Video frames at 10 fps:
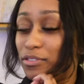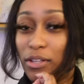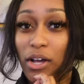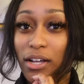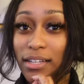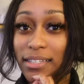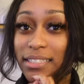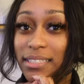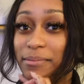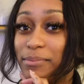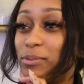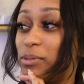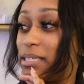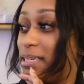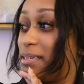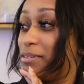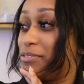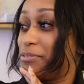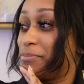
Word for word: vlogs, will give.